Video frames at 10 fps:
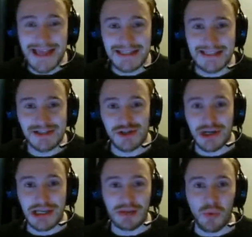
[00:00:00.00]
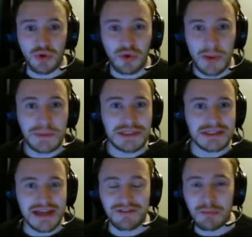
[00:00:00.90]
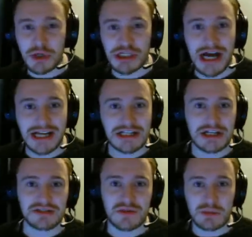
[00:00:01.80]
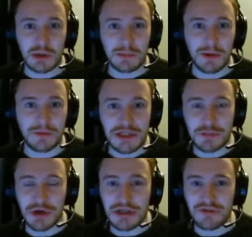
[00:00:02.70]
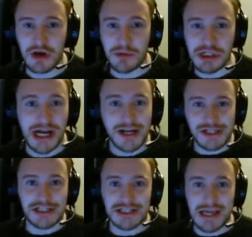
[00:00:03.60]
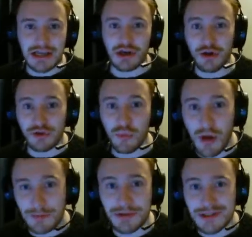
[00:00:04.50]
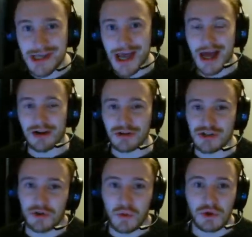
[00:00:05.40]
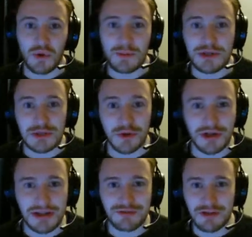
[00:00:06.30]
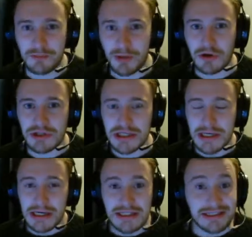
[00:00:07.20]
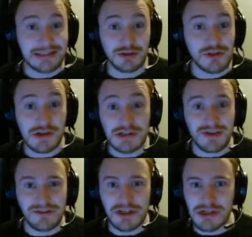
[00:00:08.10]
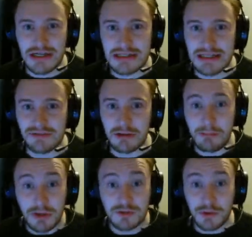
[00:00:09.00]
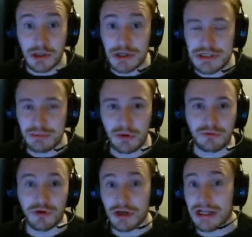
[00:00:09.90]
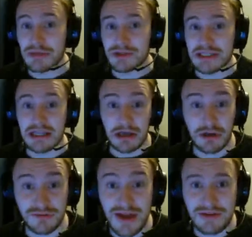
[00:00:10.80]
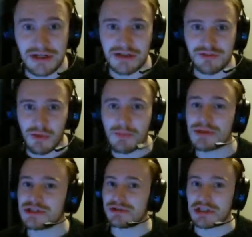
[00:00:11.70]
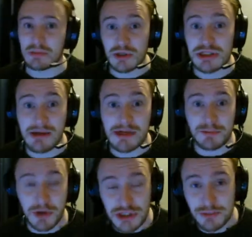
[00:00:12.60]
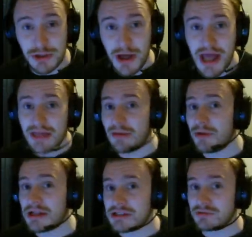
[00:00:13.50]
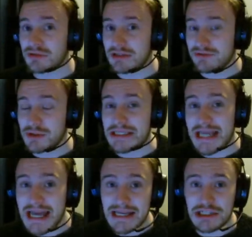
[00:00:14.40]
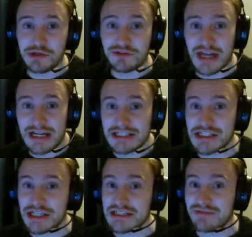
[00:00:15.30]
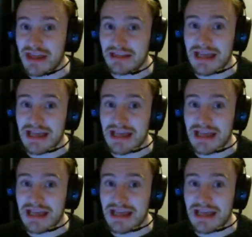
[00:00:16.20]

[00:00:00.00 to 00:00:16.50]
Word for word: to try and get the wonder weapons, as they have a much higher chance of spawning beyond this point. You've got a much higher chance of getting golden weapons and also the wonder weapons spawning in from the box. So this also goes for if you're trying to level up multiple guns in one run and you want to get the gold variant of the weapon so the most damage possible, then wait until wave 28 as you have the highest chance of getting